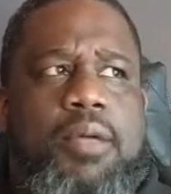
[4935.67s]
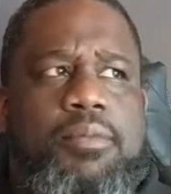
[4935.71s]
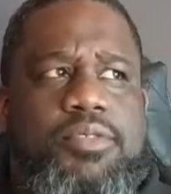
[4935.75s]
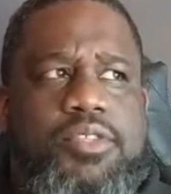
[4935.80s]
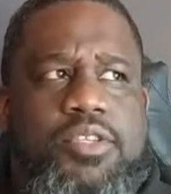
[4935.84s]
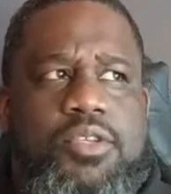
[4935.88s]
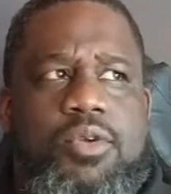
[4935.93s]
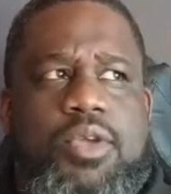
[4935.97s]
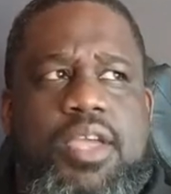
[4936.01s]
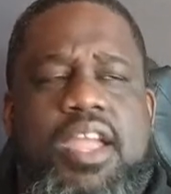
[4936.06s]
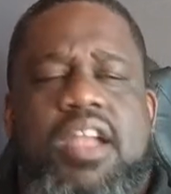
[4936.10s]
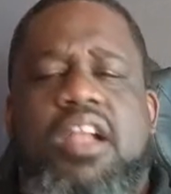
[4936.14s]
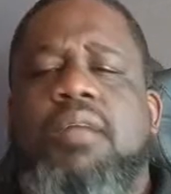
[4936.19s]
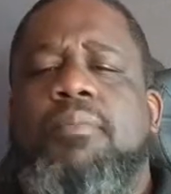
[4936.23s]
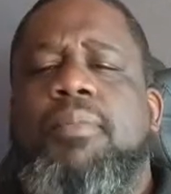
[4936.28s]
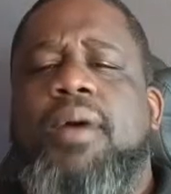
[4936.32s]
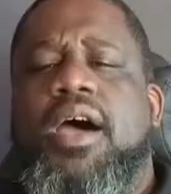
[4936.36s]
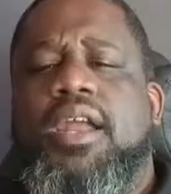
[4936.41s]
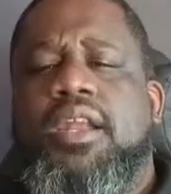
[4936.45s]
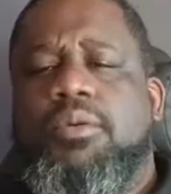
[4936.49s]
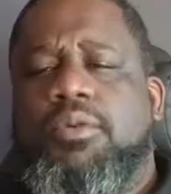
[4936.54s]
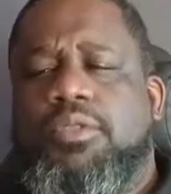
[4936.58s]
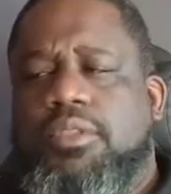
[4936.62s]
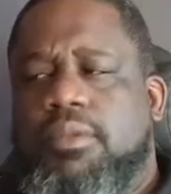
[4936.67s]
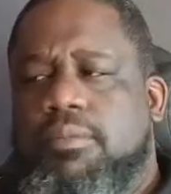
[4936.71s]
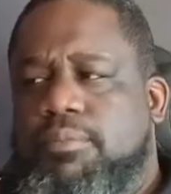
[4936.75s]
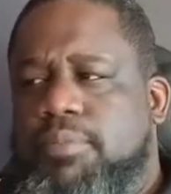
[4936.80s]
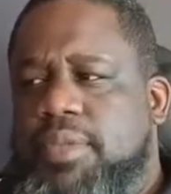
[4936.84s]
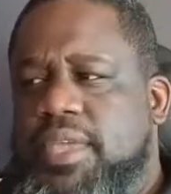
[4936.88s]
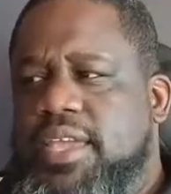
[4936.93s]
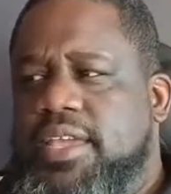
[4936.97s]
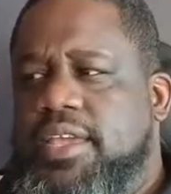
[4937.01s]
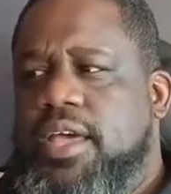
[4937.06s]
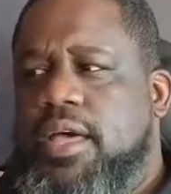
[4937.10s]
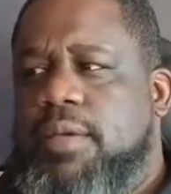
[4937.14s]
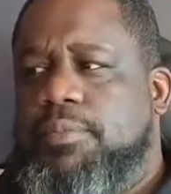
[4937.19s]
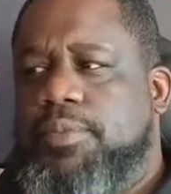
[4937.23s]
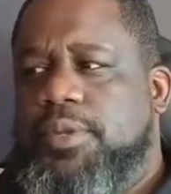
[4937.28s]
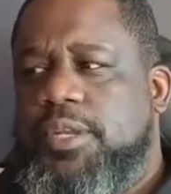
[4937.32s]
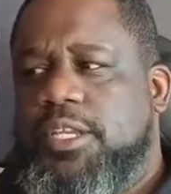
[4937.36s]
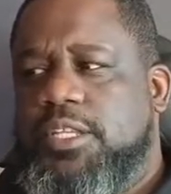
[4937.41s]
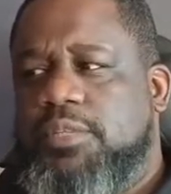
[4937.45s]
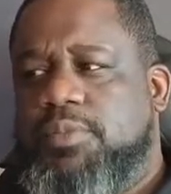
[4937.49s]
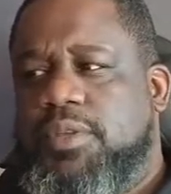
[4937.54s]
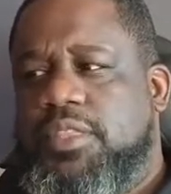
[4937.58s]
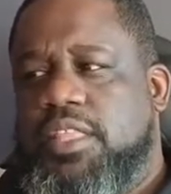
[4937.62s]
So you hear about it with the big
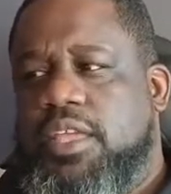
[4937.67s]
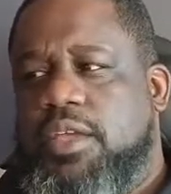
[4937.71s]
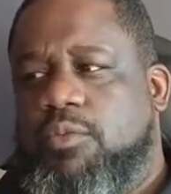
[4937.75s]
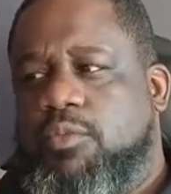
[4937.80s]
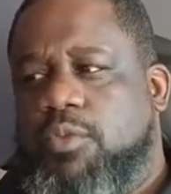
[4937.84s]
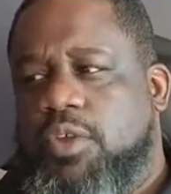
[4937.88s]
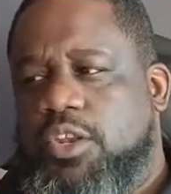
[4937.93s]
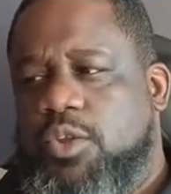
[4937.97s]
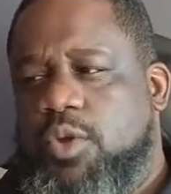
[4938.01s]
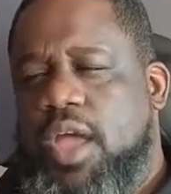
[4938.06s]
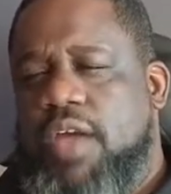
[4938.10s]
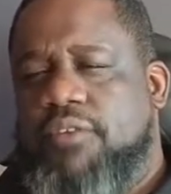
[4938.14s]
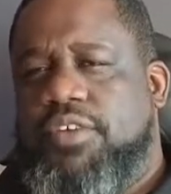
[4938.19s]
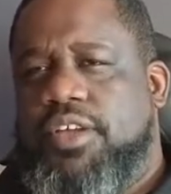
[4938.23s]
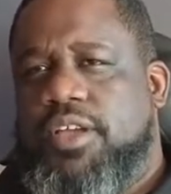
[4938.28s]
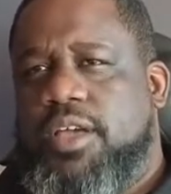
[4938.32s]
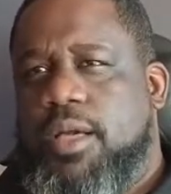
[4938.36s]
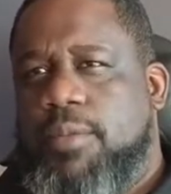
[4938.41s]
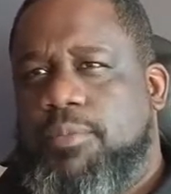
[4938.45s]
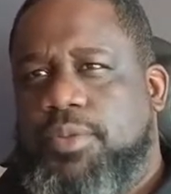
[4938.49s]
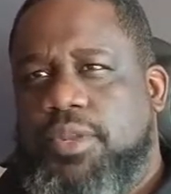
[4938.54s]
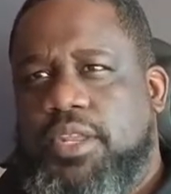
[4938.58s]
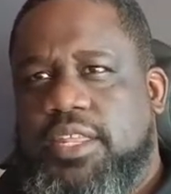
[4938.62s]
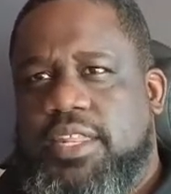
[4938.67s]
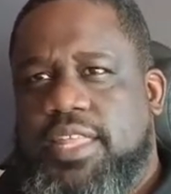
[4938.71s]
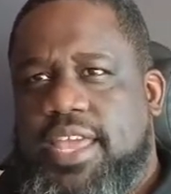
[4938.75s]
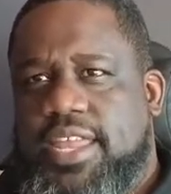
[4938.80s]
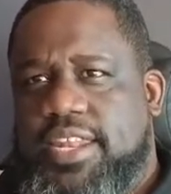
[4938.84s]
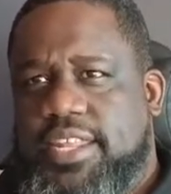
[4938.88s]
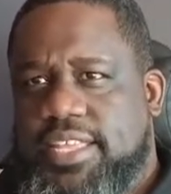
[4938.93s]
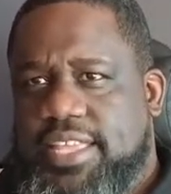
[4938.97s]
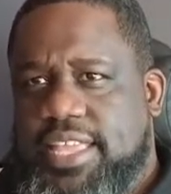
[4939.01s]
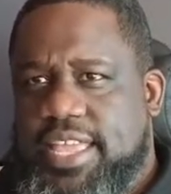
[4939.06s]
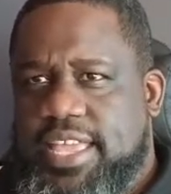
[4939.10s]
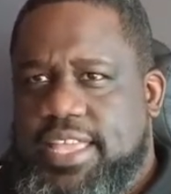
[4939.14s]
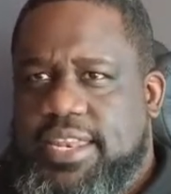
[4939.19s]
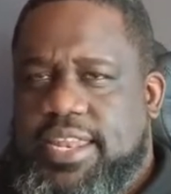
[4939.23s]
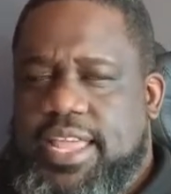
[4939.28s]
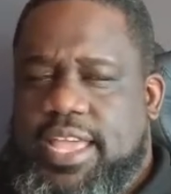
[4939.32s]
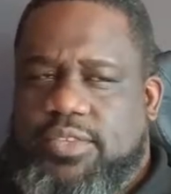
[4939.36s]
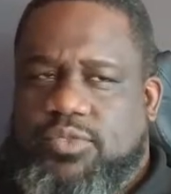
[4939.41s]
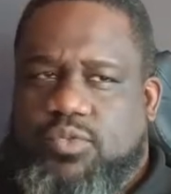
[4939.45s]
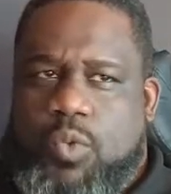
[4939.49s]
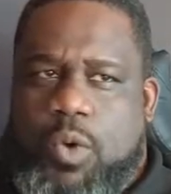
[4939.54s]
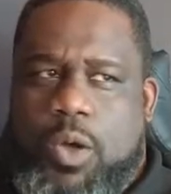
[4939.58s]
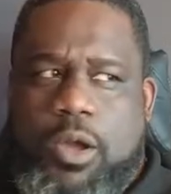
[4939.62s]
companies, but then when you have a company that again
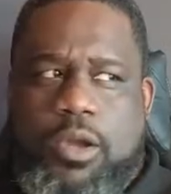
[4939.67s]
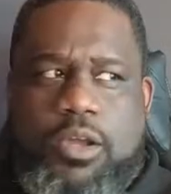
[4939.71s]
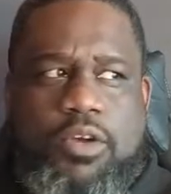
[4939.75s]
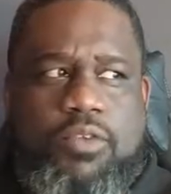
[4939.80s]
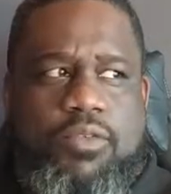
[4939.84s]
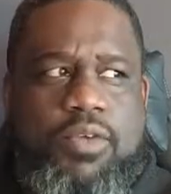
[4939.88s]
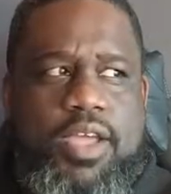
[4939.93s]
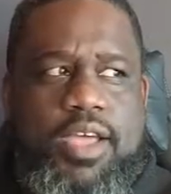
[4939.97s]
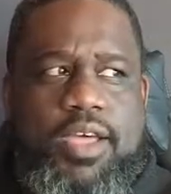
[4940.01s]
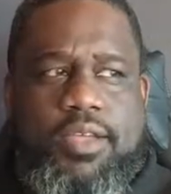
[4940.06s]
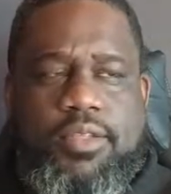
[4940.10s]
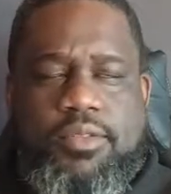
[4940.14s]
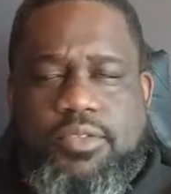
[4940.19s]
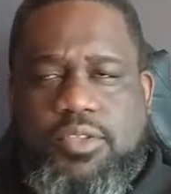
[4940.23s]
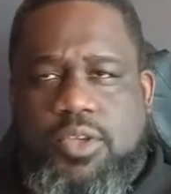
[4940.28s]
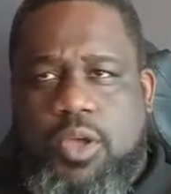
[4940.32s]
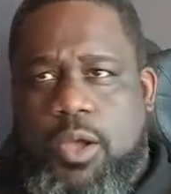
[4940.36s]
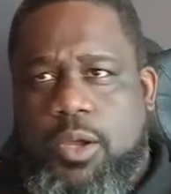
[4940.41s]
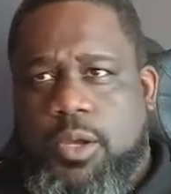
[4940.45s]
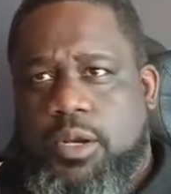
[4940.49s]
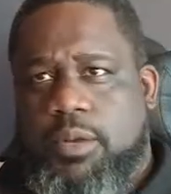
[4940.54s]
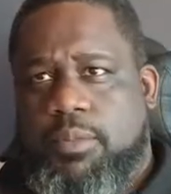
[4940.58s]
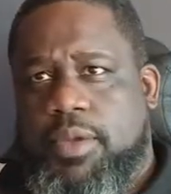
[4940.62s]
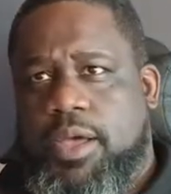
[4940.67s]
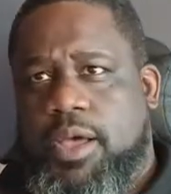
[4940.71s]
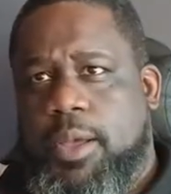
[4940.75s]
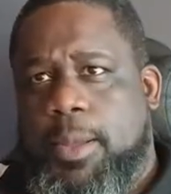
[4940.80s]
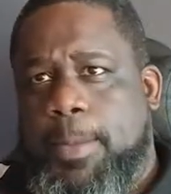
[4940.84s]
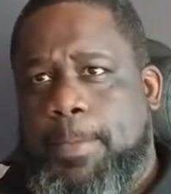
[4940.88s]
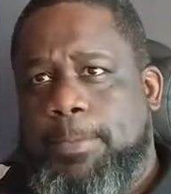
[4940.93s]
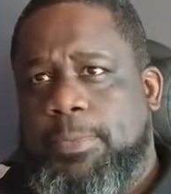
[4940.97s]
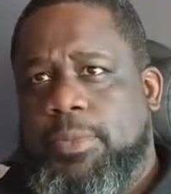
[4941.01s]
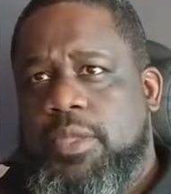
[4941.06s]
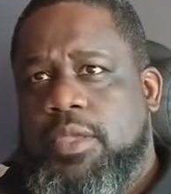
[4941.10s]
that's walking around talking about,